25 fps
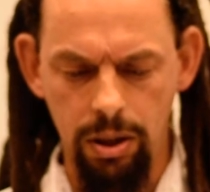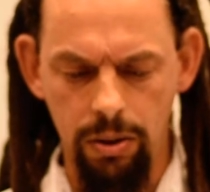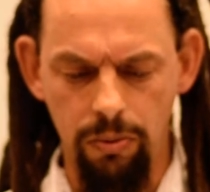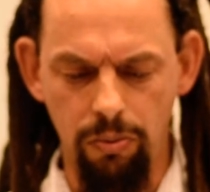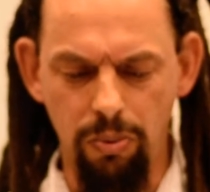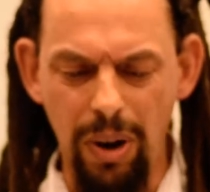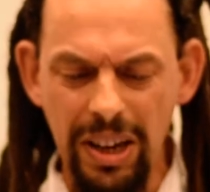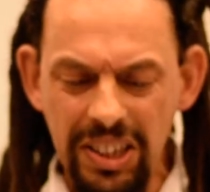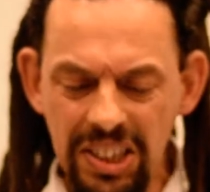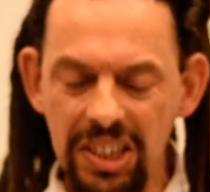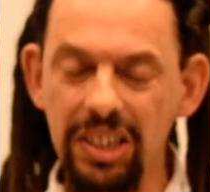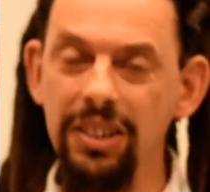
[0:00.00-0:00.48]

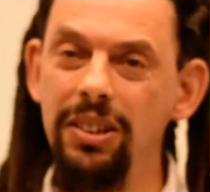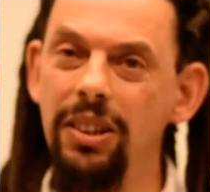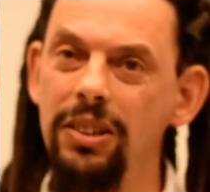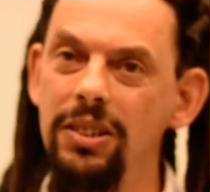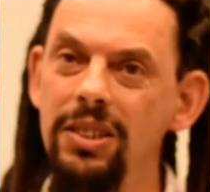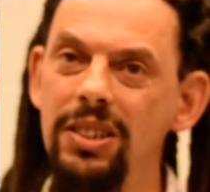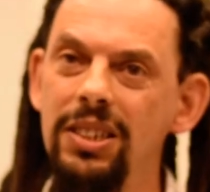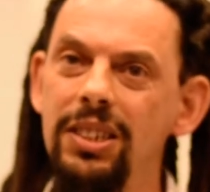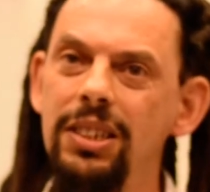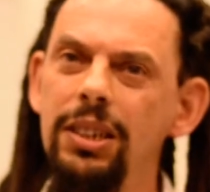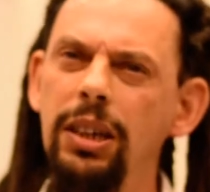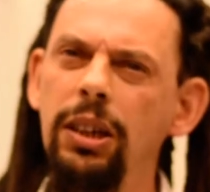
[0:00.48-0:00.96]

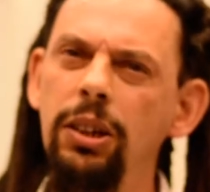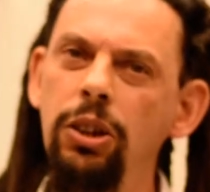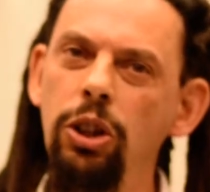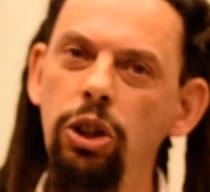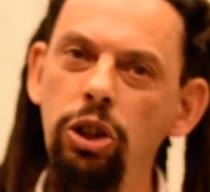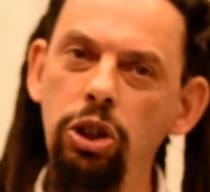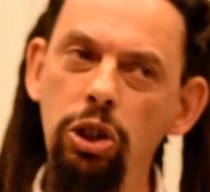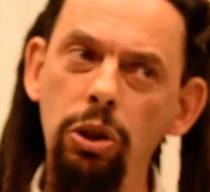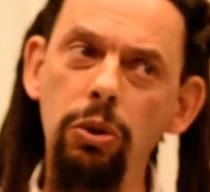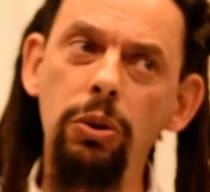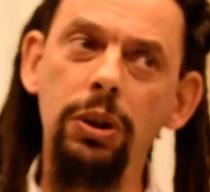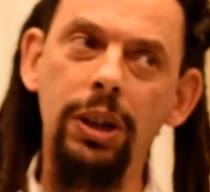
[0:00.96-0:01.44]
Residence in the
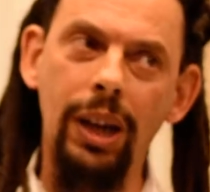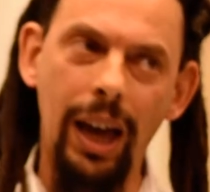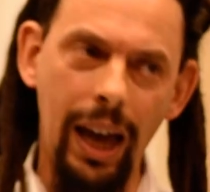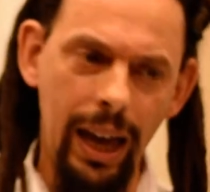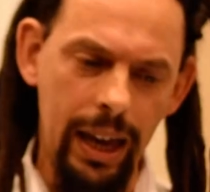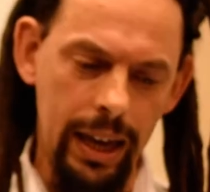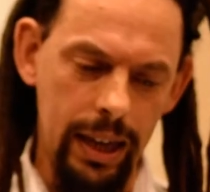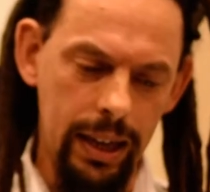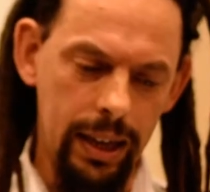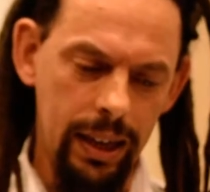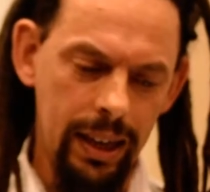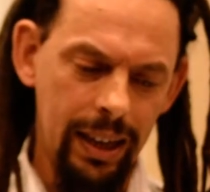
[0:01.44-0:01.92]
UK
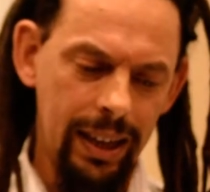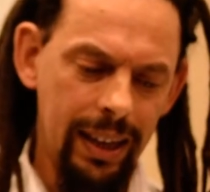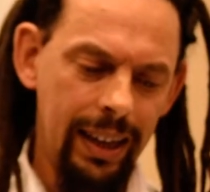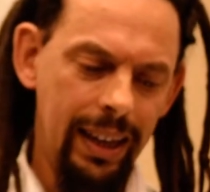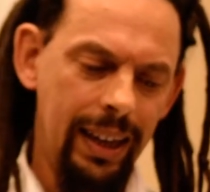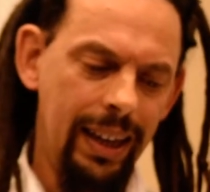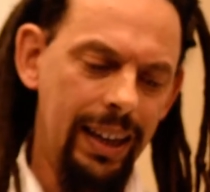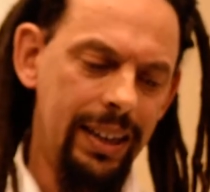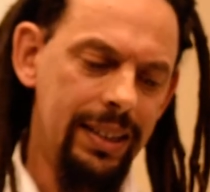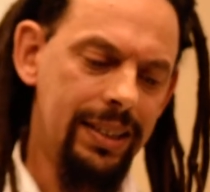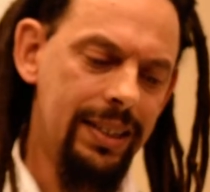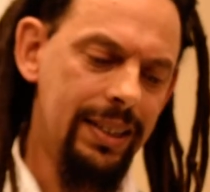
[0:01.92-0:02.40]

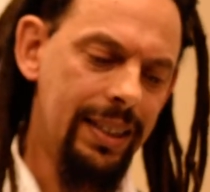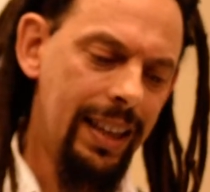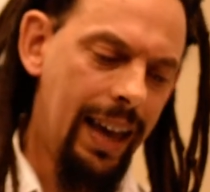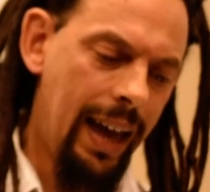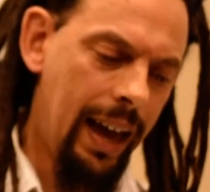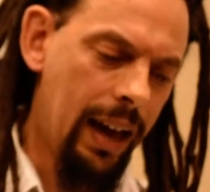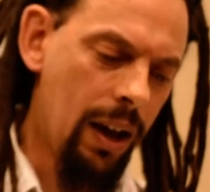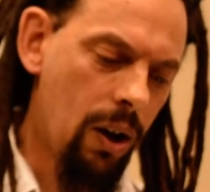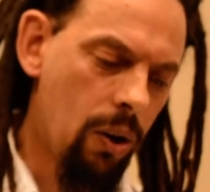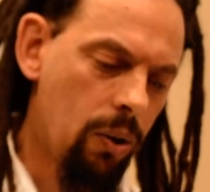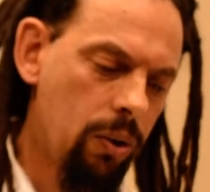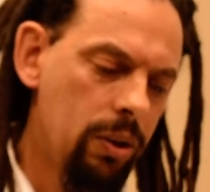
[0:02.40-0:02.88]
is
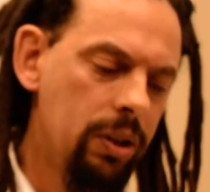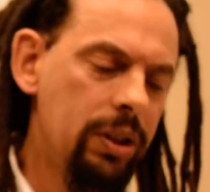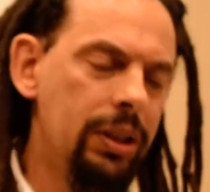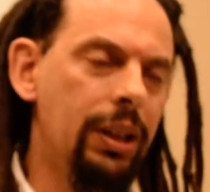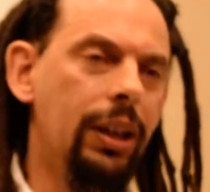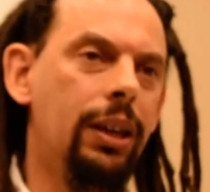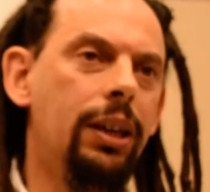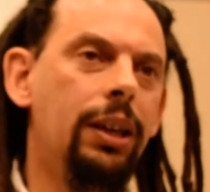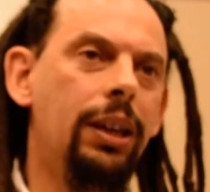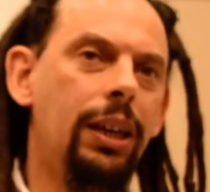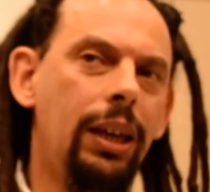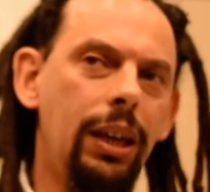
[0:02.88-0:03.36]
now the
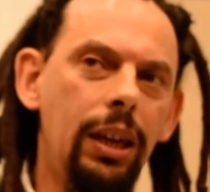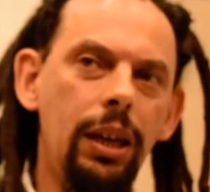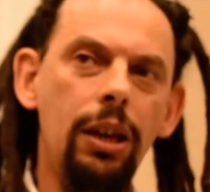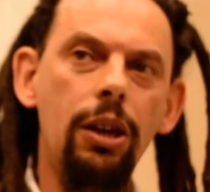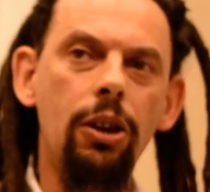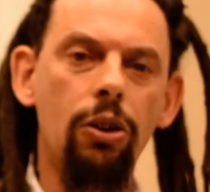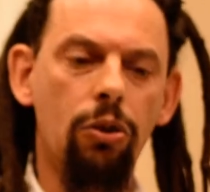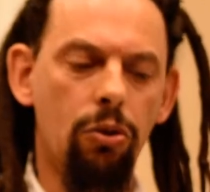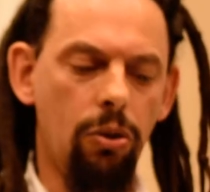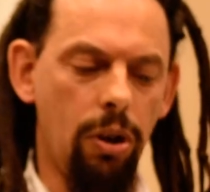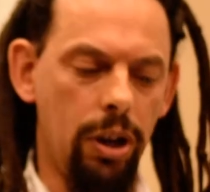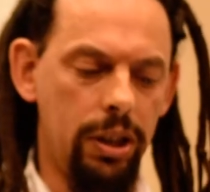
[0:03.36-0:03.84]
key
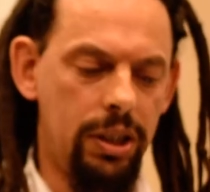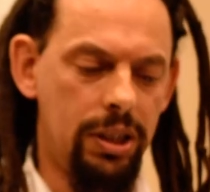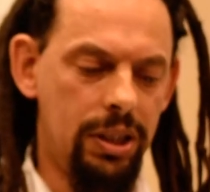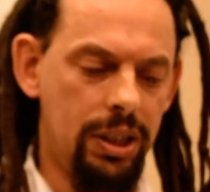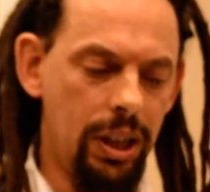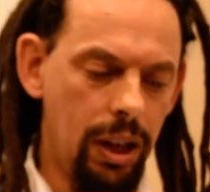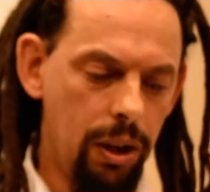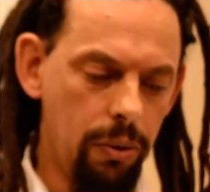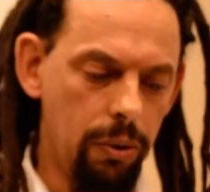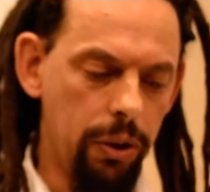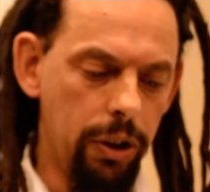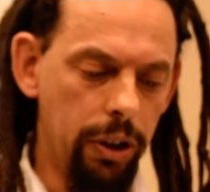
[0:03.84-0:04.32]

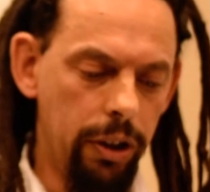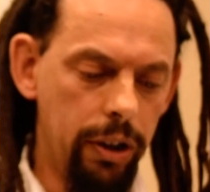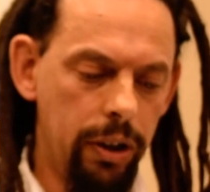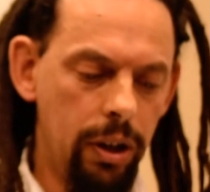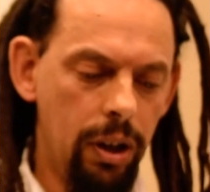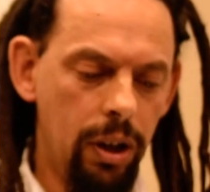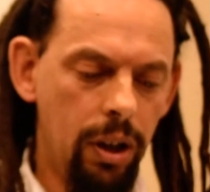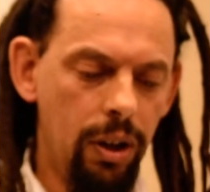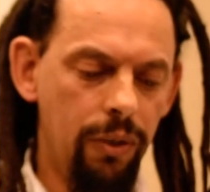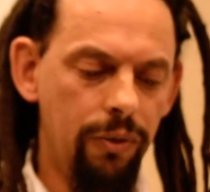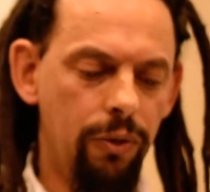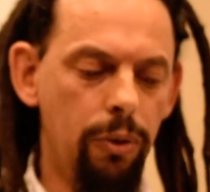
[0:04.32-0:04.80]
criterion
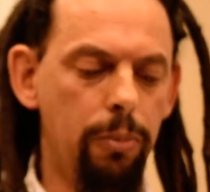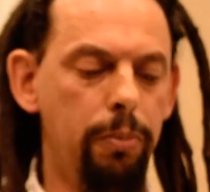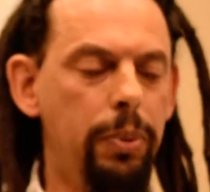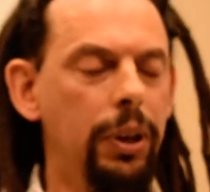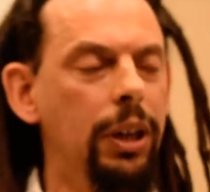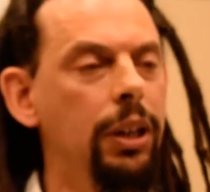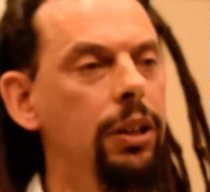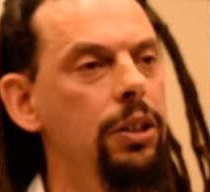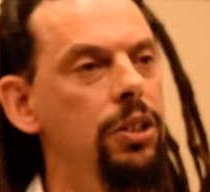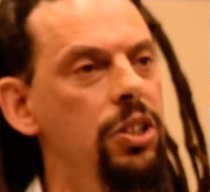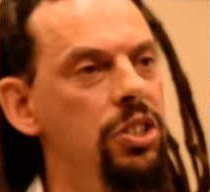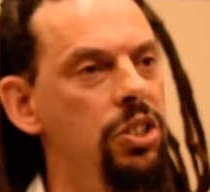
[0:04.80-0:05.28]
for
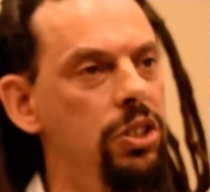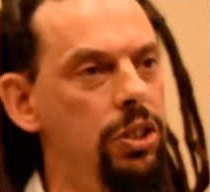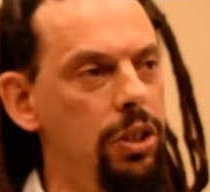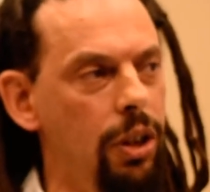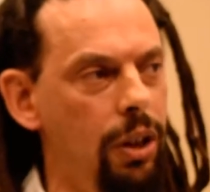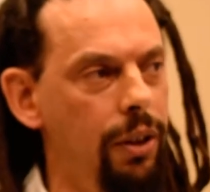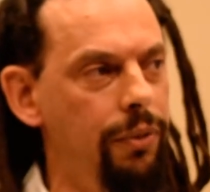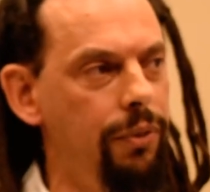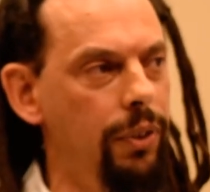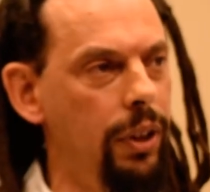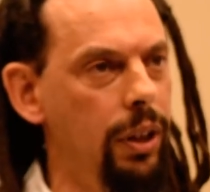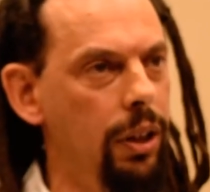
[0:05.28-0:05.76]
being
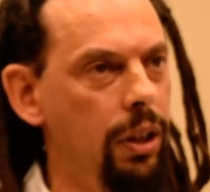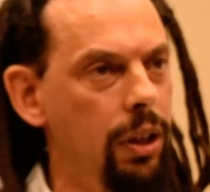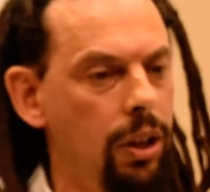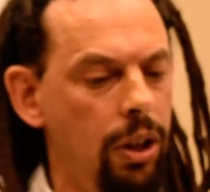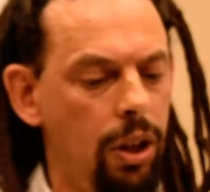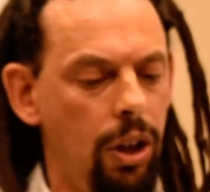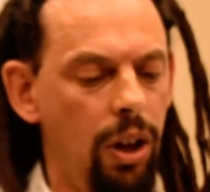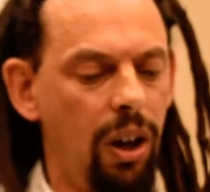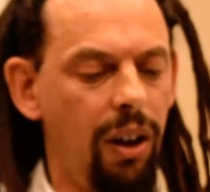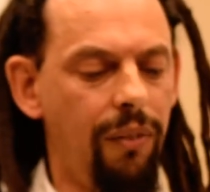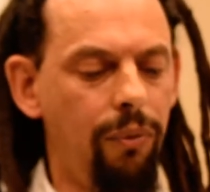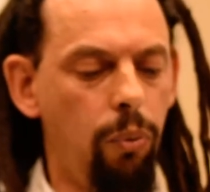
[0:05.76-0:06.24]
deserving
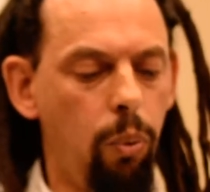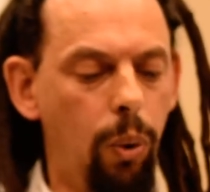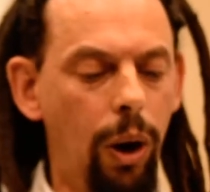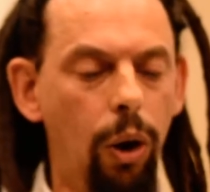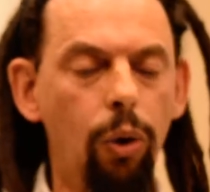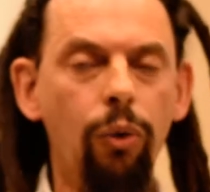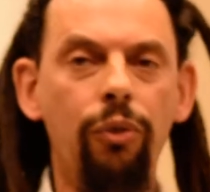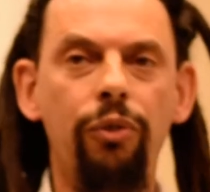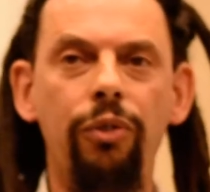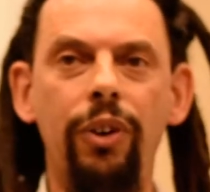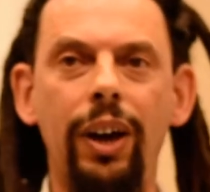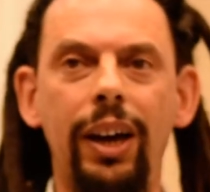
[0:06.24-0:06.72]
of
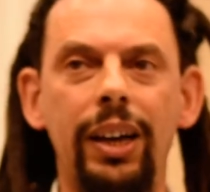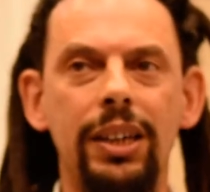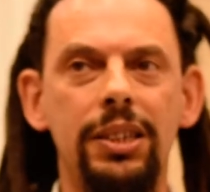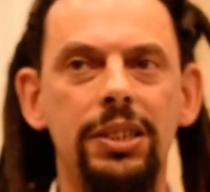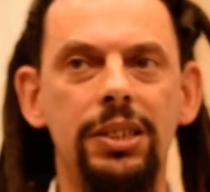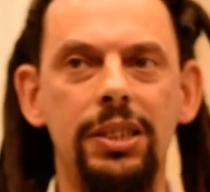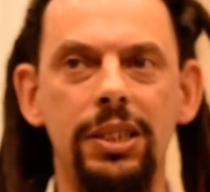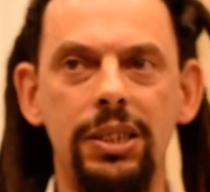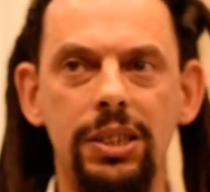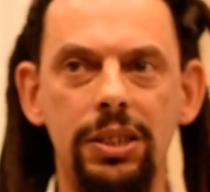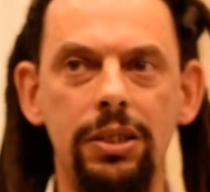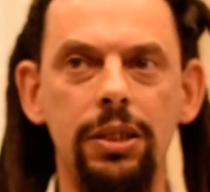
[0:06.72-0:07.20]
welfare
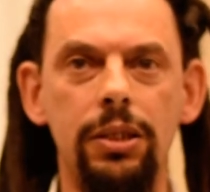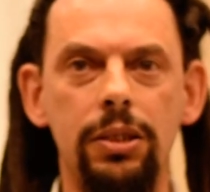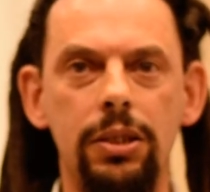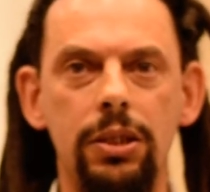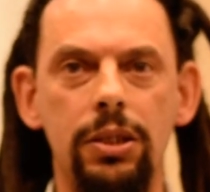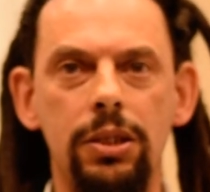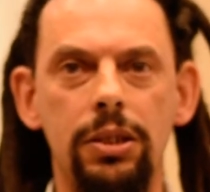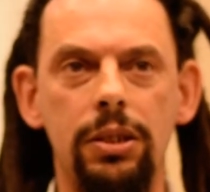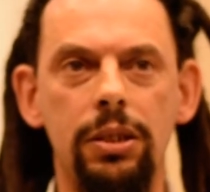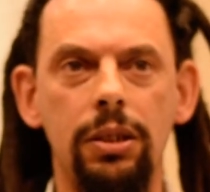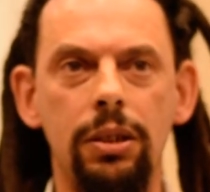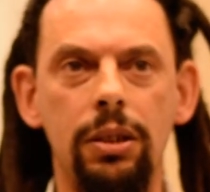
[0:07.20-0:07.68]

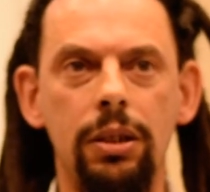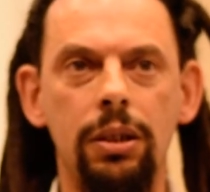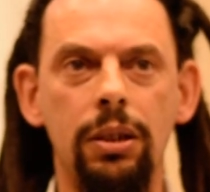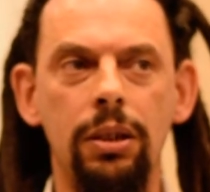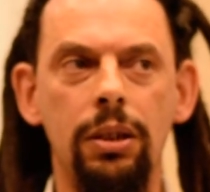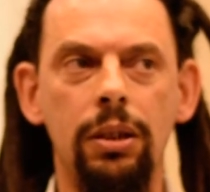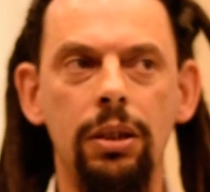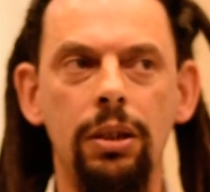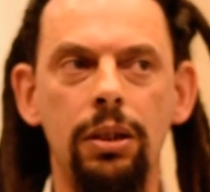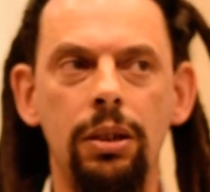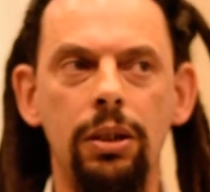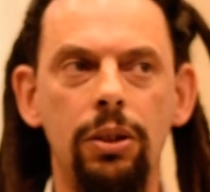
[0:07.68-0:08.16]
assistance,
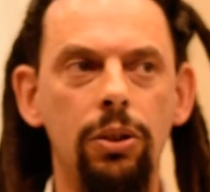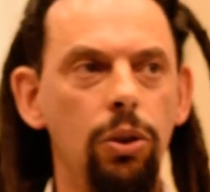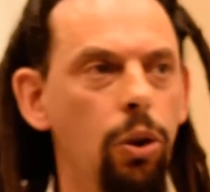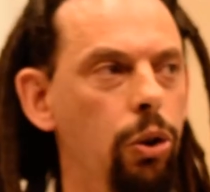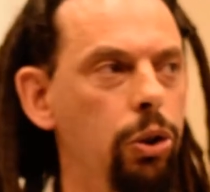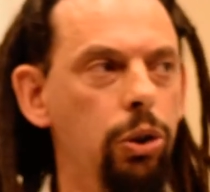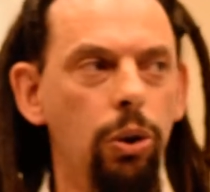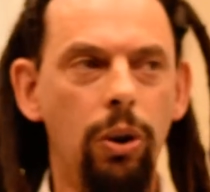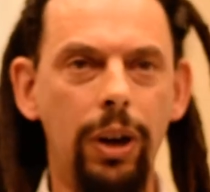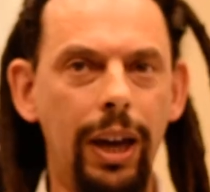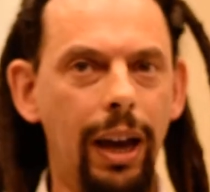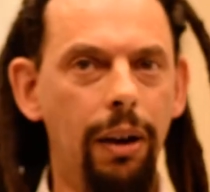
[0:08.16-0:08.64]
not
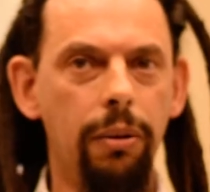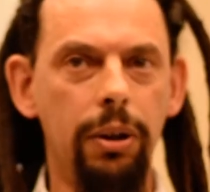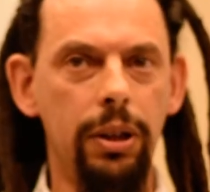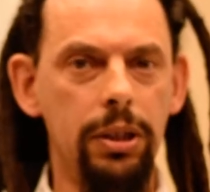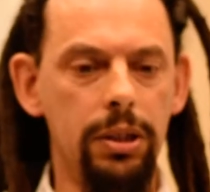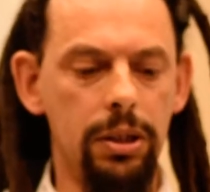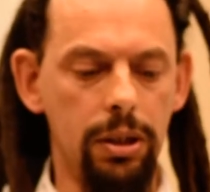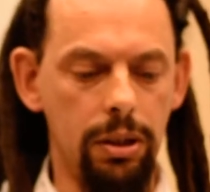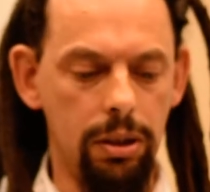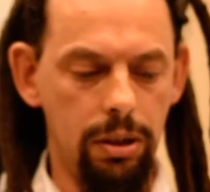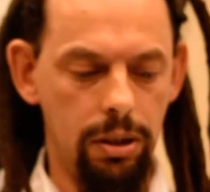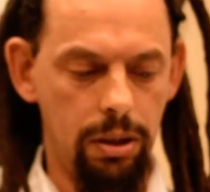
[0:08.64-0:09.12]
your character.